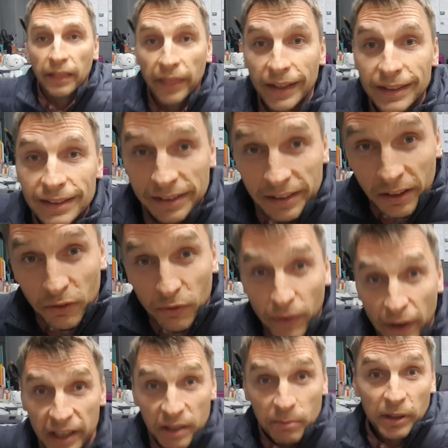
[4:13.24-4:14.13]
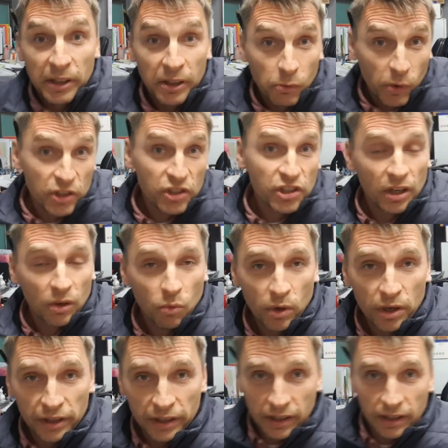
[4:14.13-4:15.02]
That's the environment in which I
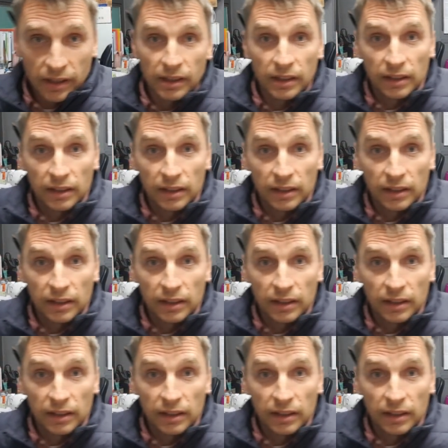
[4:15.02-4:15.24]
work.